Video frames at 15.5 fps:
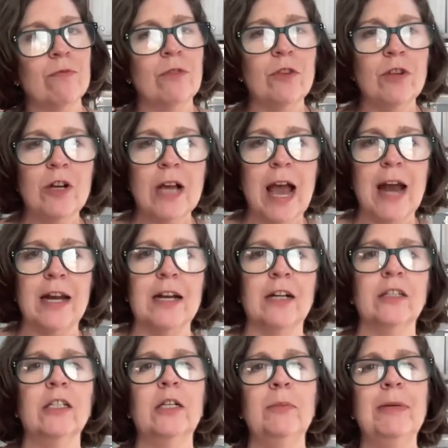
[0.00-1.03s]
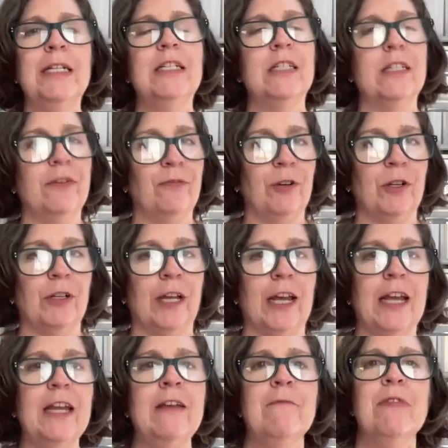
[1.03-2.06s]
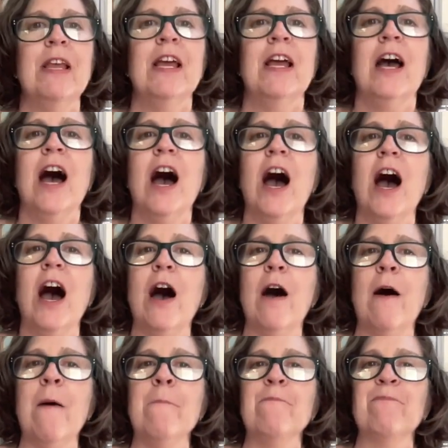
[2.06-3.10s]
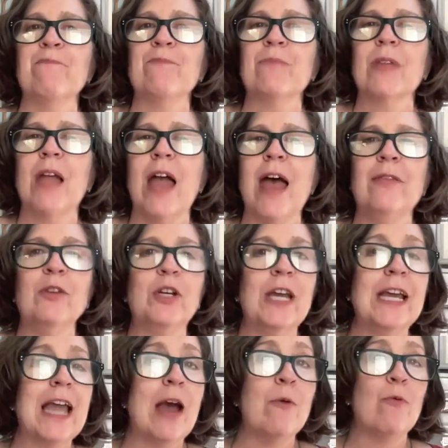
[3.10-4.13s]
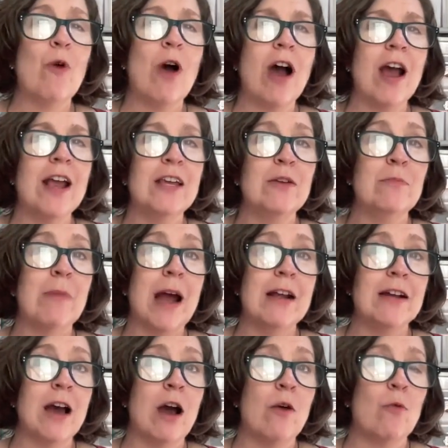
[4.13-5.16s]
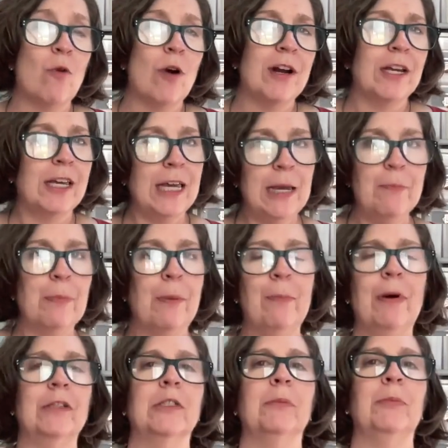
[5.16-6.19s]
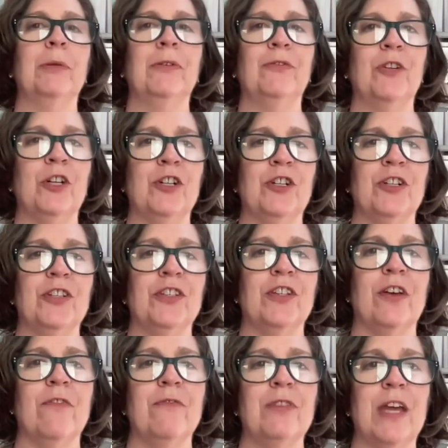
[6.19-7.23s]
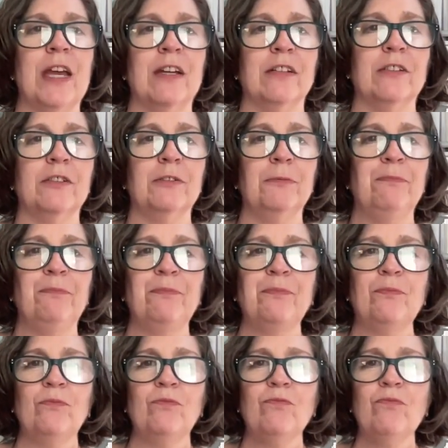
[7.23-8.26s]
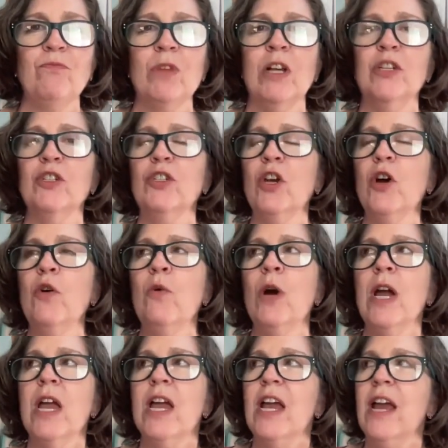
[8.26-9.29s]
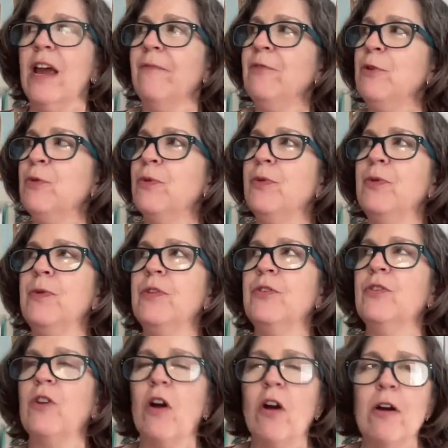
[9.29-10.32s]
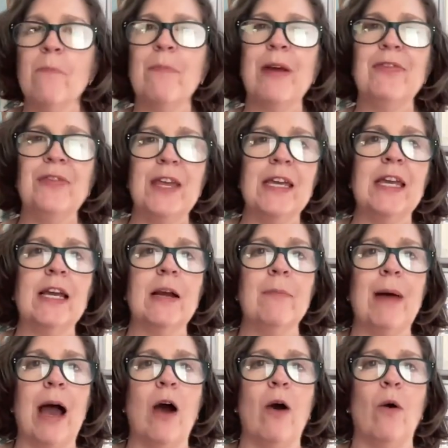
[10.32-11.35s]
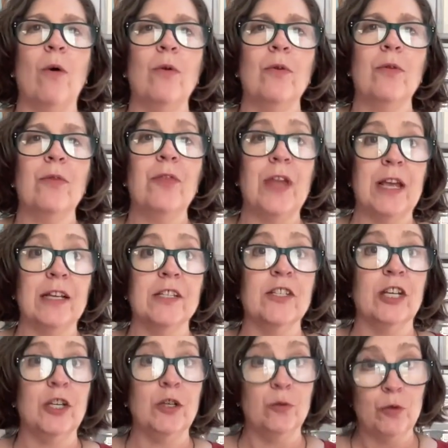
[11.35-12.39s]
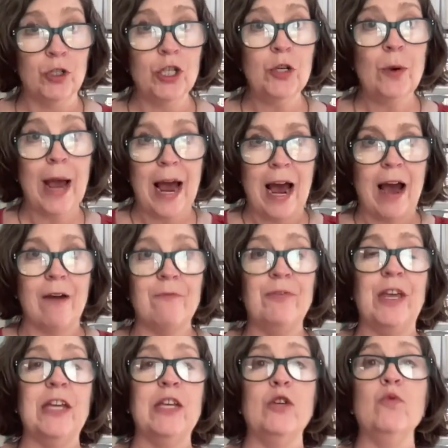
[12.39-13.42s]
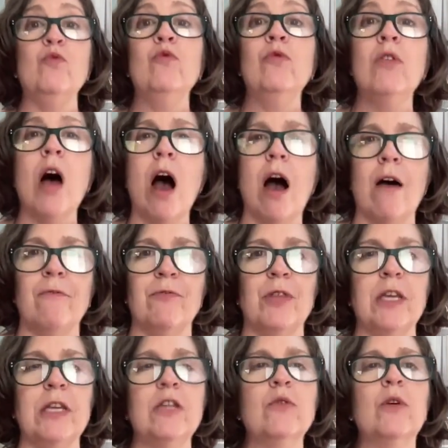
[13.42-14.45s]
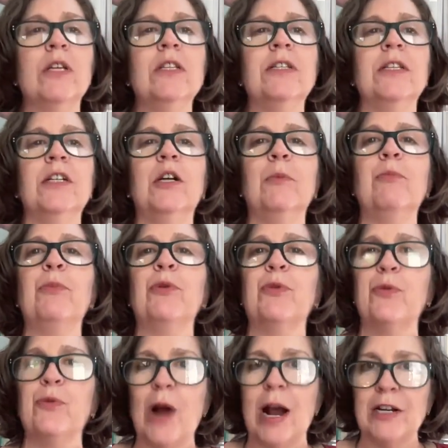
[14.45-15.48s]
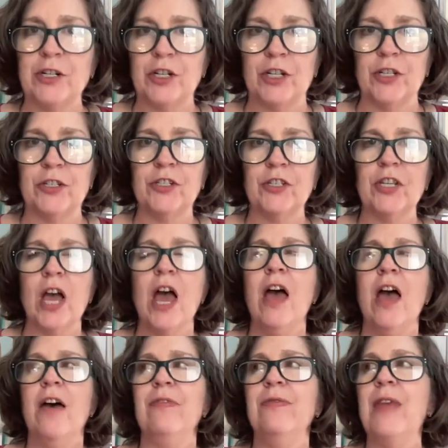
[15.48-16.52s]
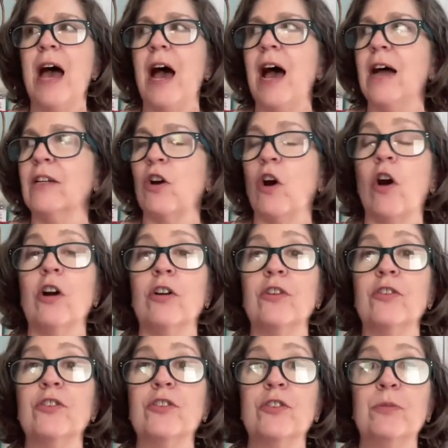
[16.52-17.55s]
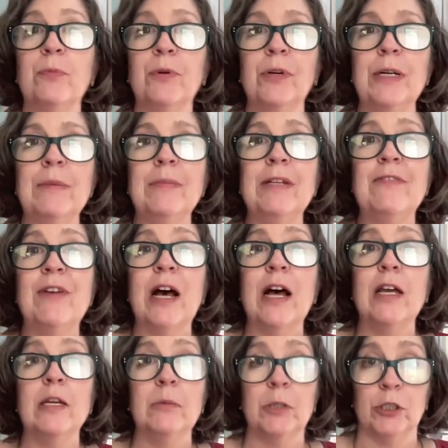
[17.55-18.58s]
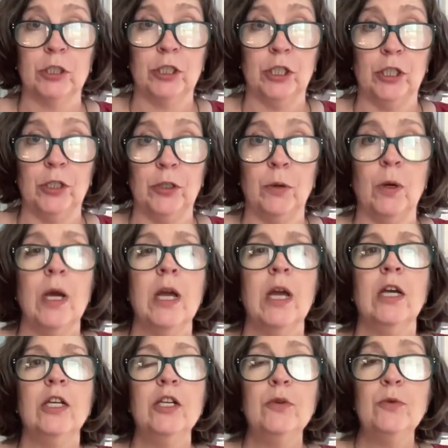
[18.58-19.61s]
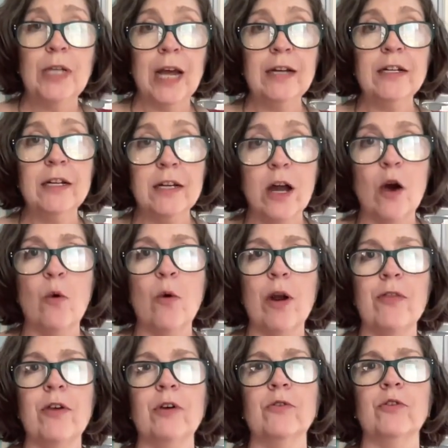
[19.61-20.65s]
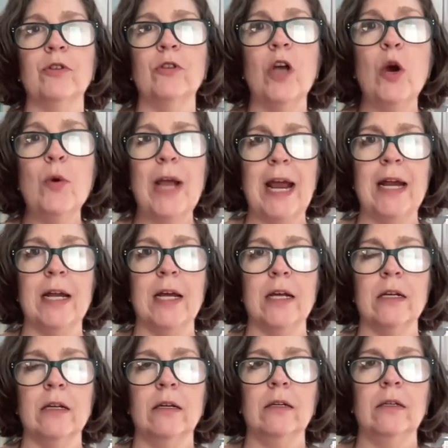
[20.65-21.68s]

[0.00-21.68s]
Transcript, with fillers: look at it a little bit differently. Um, and looking at why you might not want to keep multiple versions of things. So, if you start by thinking about things that you do have that you love, that you consider precious, that are supremely valuable to you, you tend to know where those are located.